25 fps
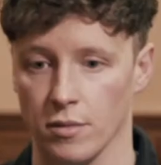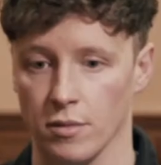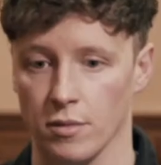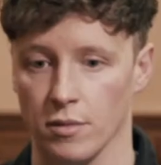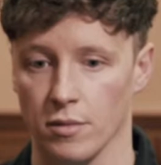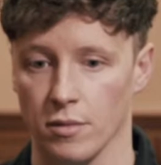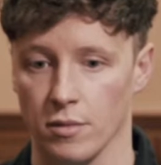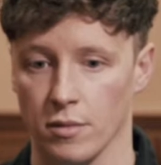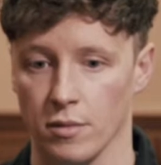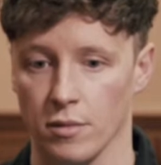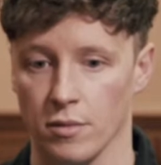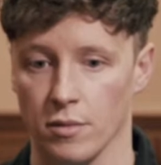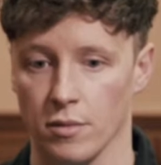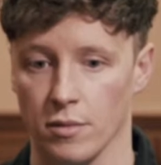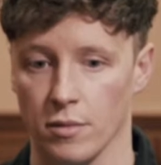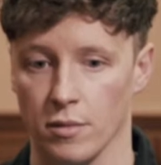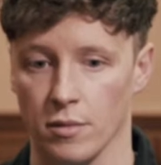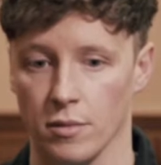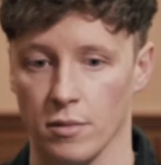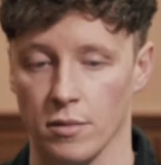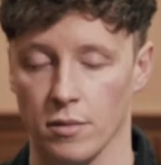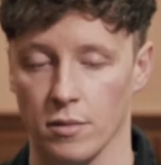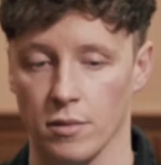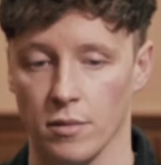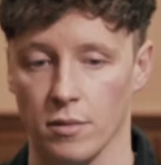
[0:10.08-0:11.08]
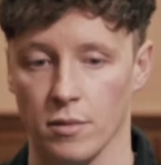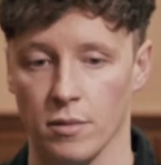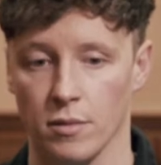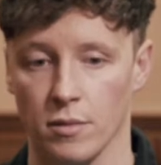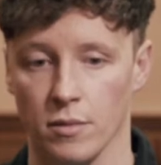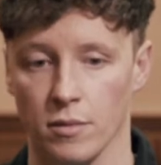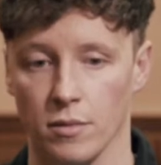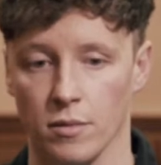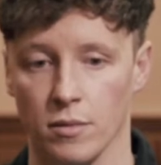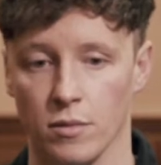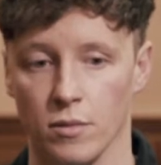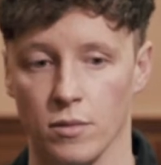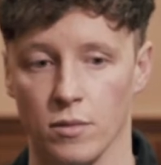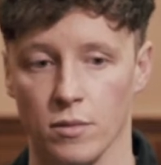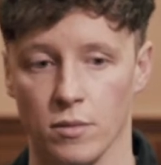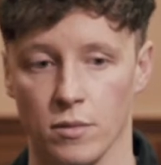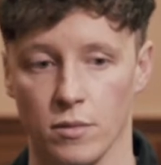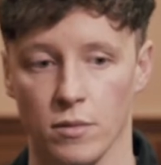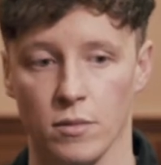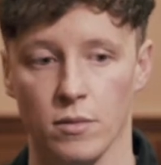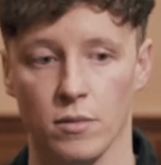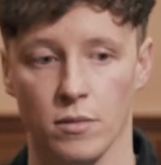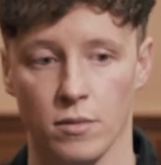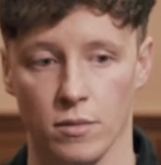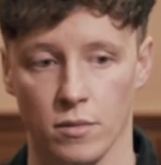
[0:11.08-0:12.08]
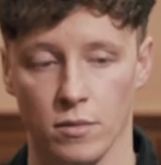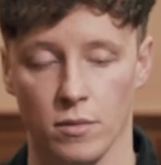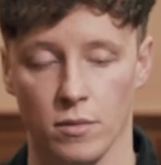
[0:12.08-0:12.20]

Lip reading: The person shown says nothing.